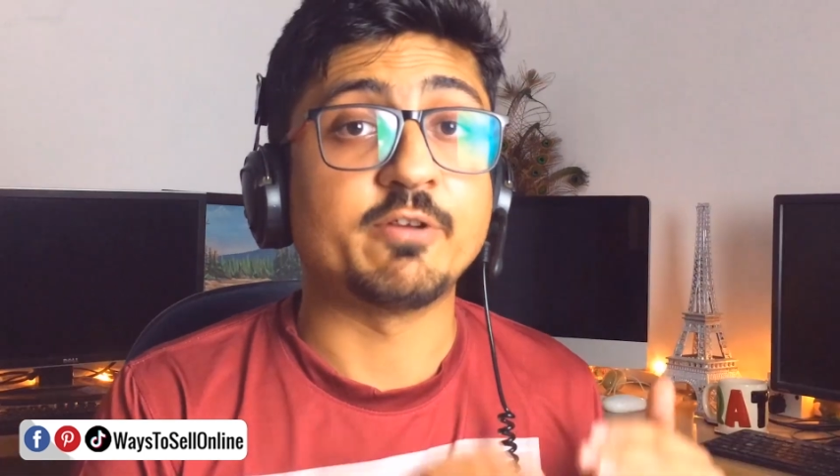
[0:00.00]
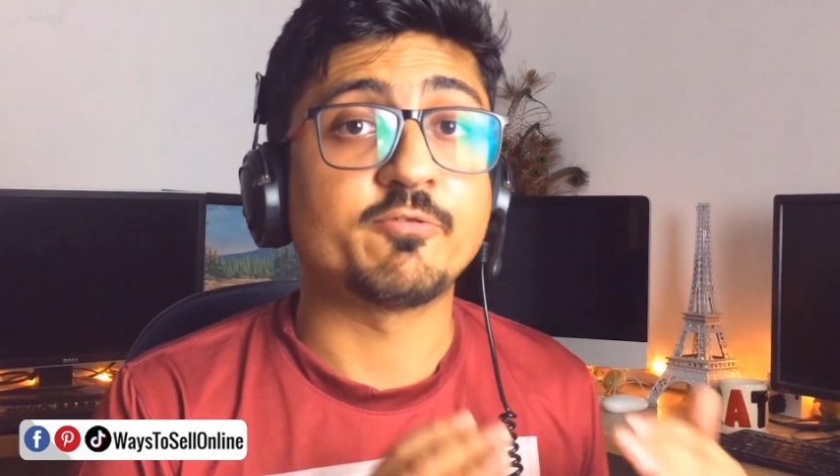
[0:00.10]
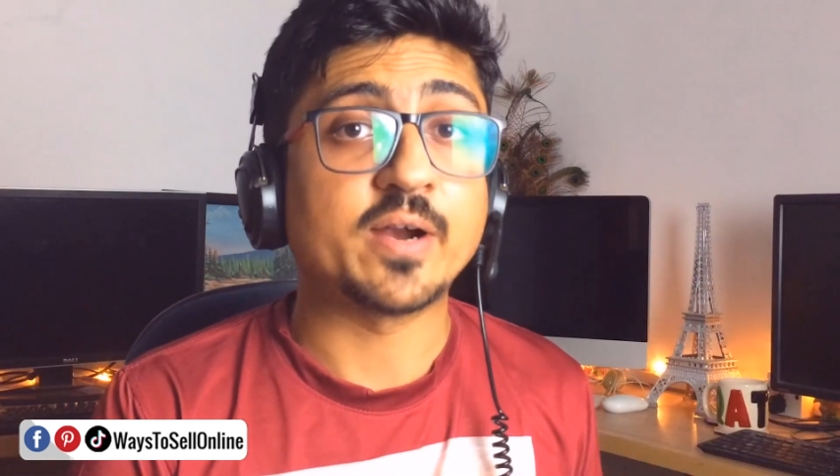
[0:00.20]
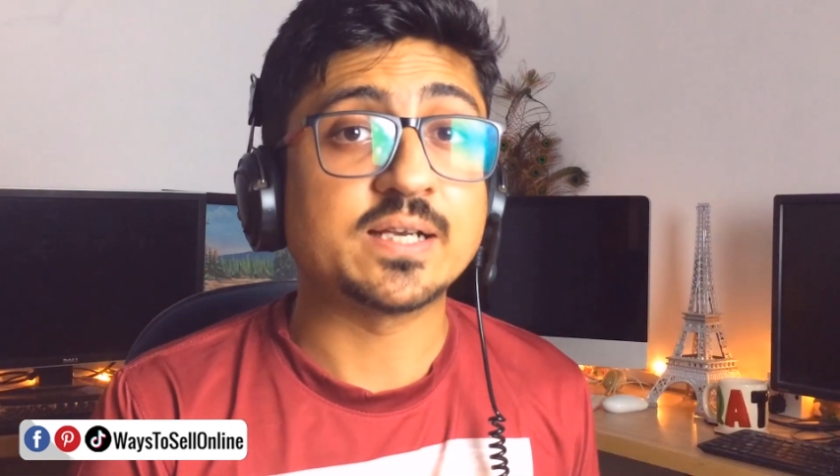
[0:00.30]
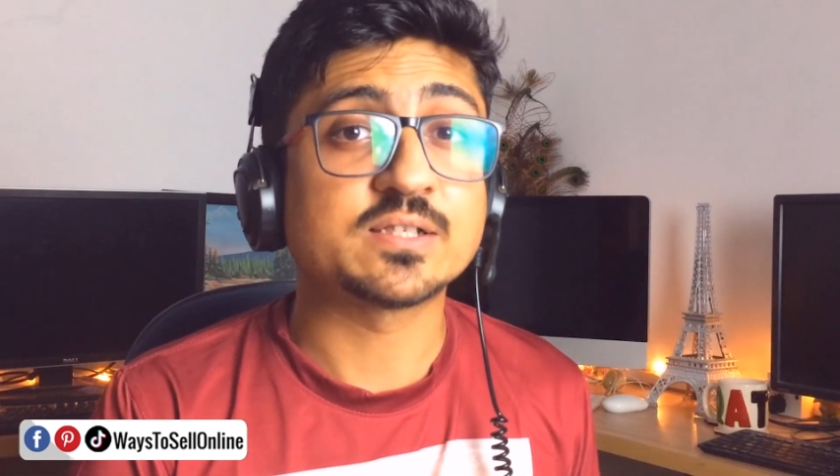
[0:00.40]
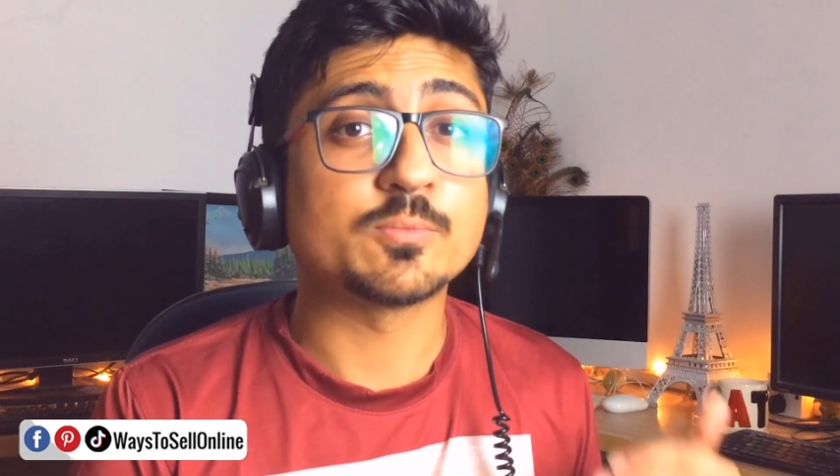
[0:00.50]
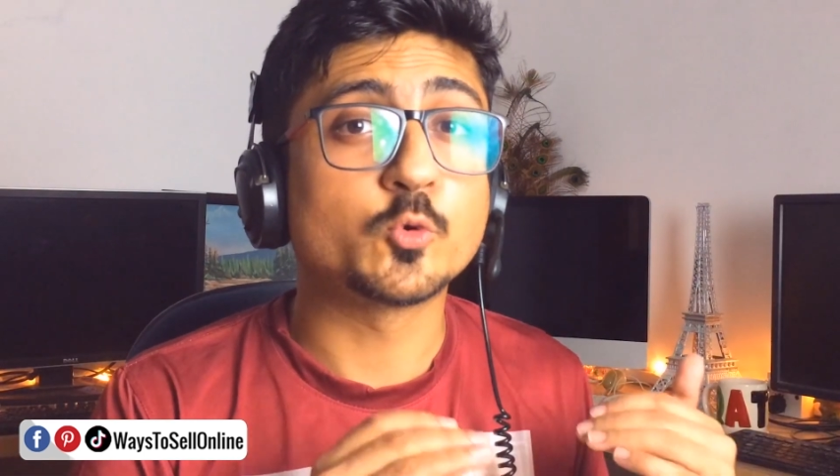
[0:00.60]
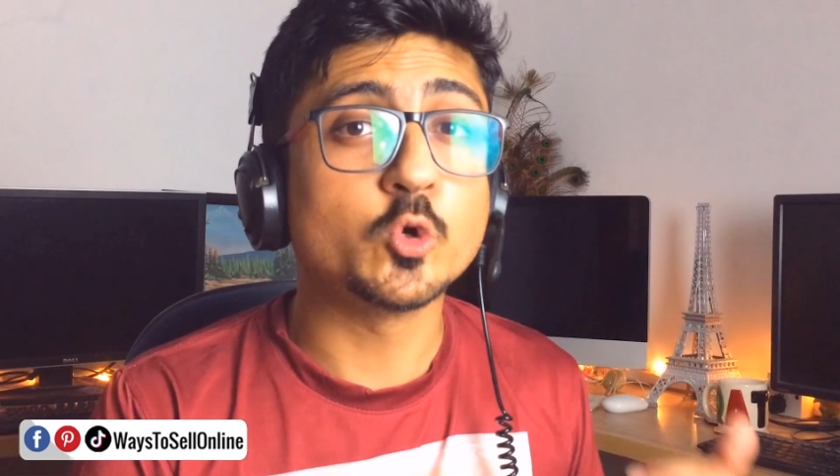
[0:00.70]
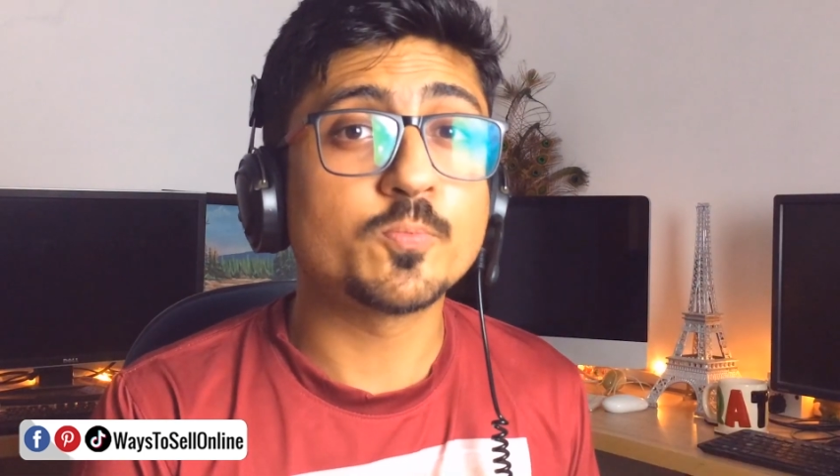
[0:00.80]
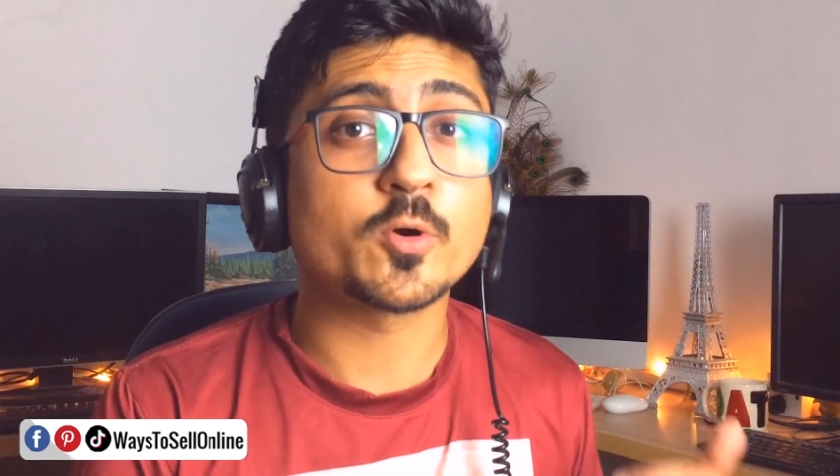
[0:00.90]
and find some
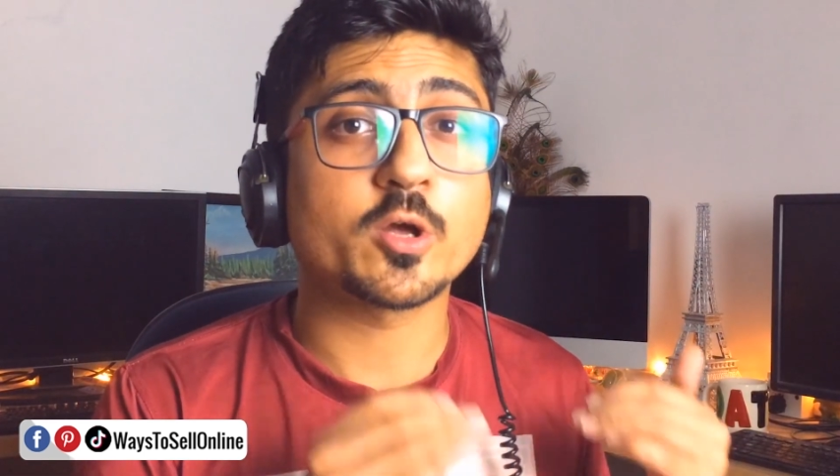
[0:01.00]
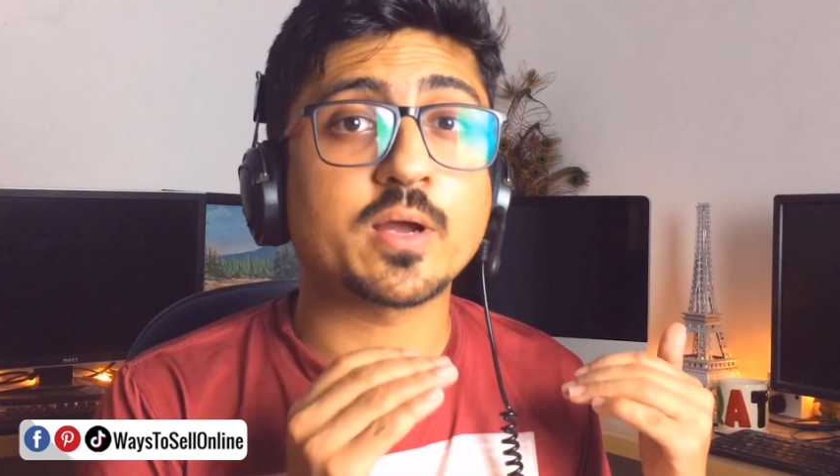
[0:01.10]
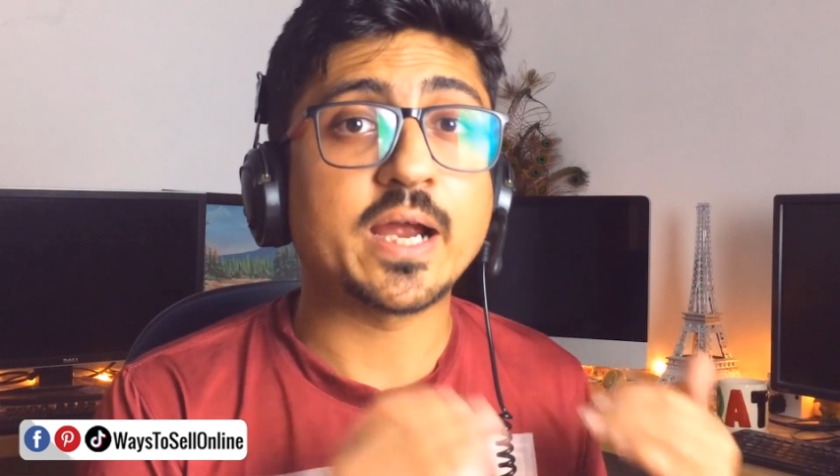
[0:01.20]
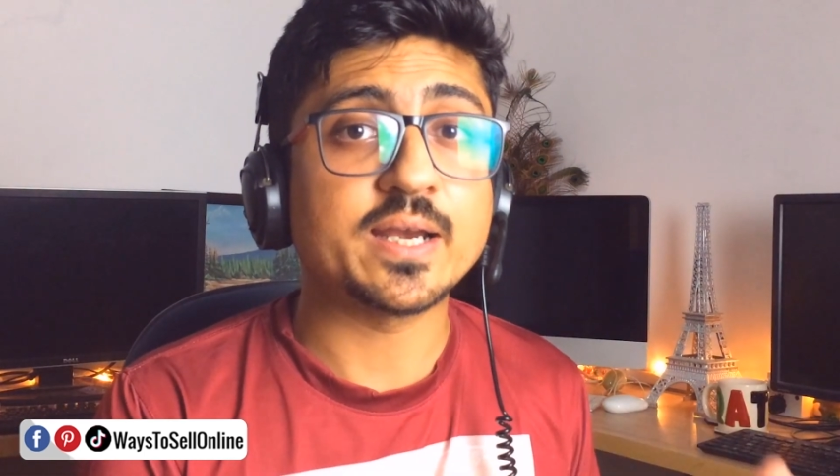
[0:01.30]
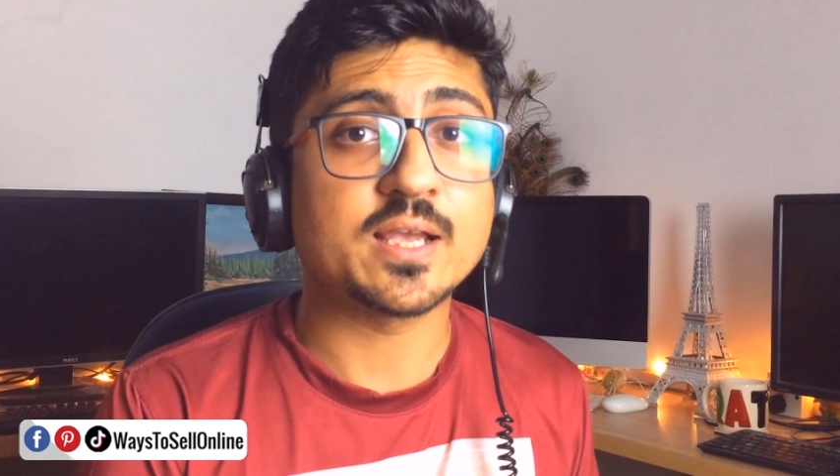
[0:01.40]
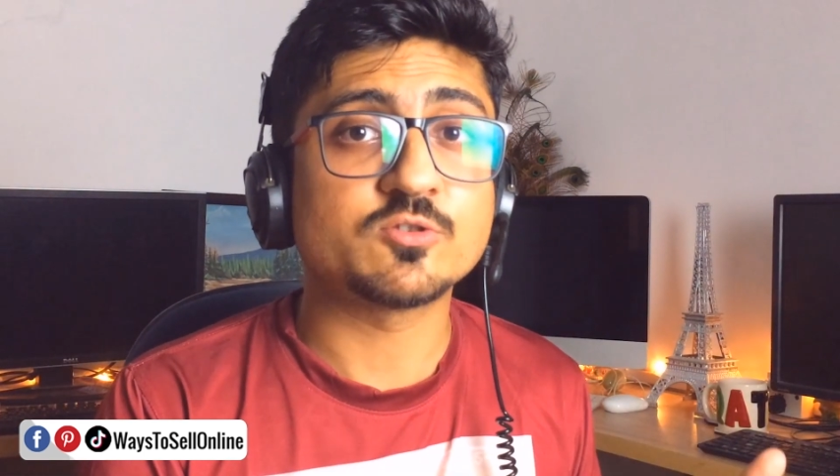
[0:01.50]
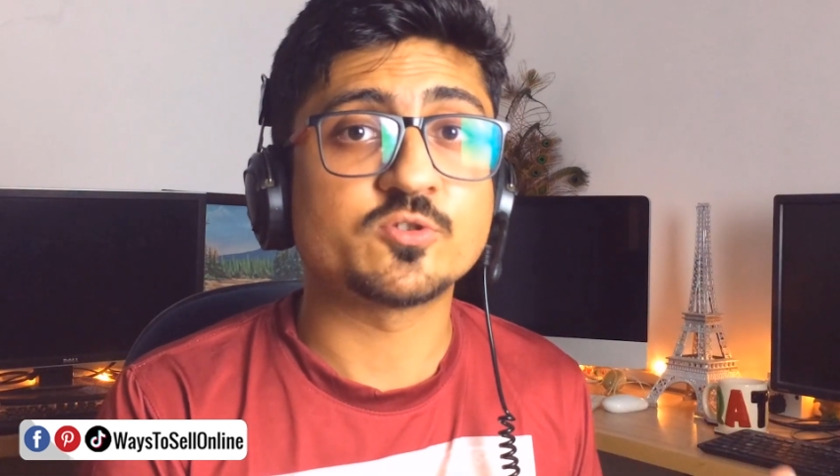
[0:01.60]
cool product ideas